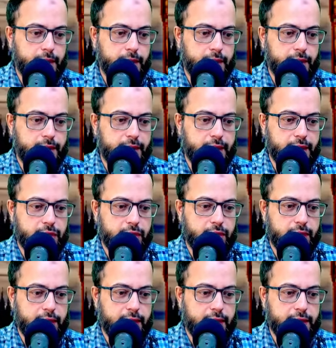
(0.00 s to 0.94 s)
thank you
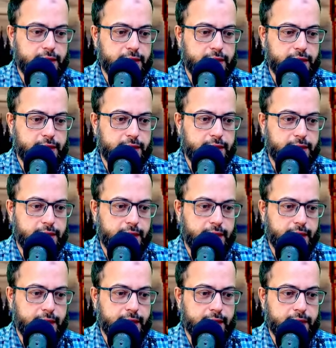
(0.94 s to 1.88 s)
guys
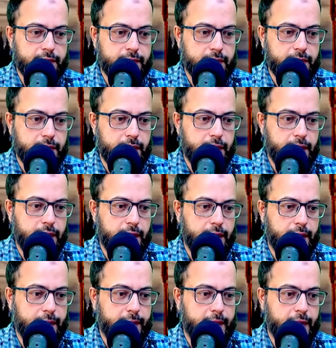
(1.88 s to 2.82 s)
again.
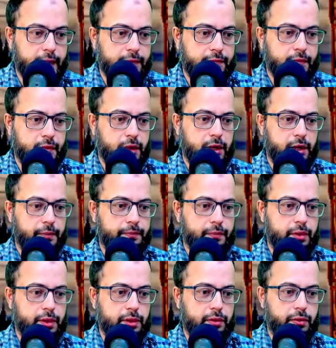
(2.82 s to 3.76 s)
Hi
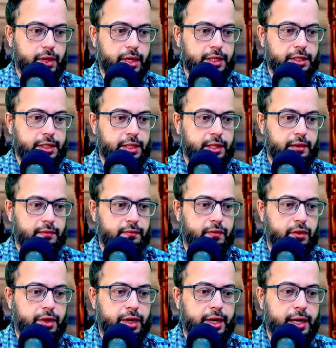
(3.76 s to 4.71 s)
from Gracie in
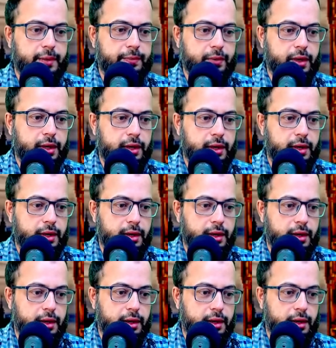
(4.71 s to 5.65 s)
Florida.
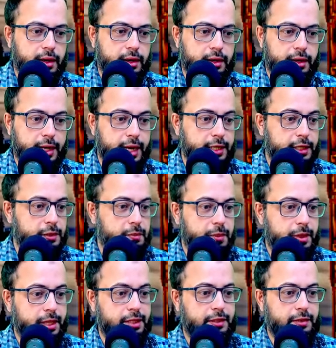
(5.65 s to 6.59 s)
Nice
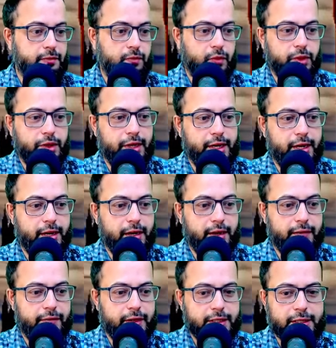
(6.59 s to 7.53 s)
place, Florida. I
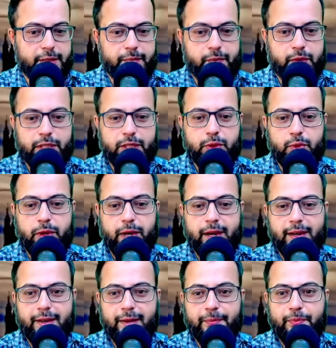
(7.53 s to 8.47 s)
love it. This is
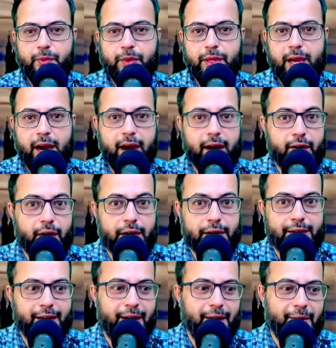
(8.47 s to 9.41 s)
where they are right
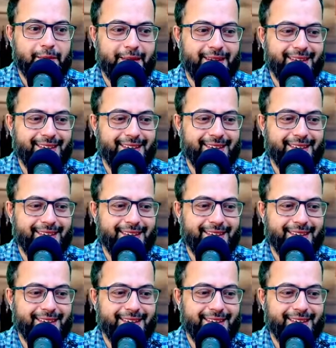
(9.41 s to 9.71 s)
now, Meghan